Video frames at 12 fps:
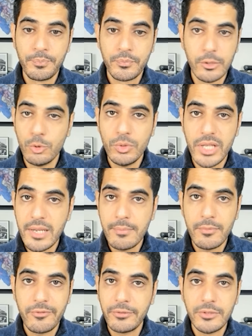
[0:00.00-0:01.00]
Can you
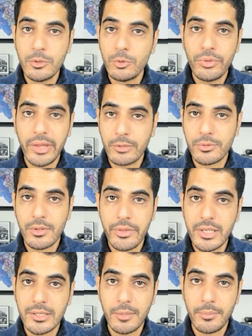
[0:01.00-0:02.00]
name 52,000
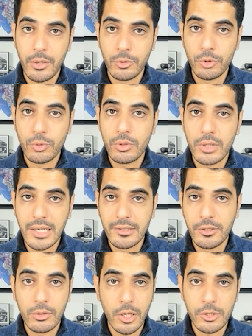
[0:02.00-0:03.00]
things about your
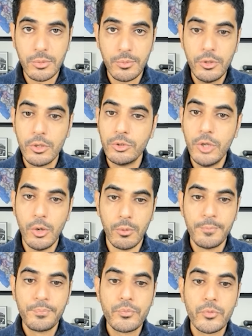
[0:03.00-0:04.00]
ideal customer?
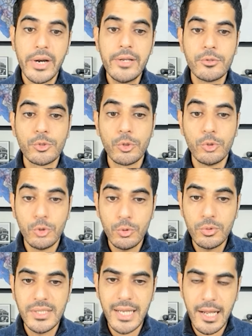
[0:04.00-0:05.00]
No, right? So
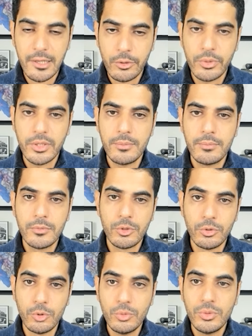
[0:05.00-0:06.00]
use the algorithm
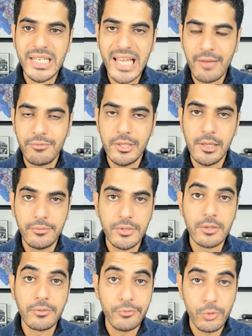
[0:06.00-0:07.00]
to do the heavy
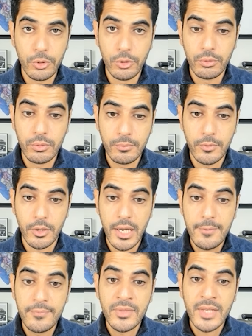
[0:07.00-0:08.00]
lifting for you,
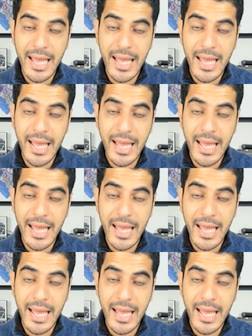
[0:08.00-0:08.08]
okay?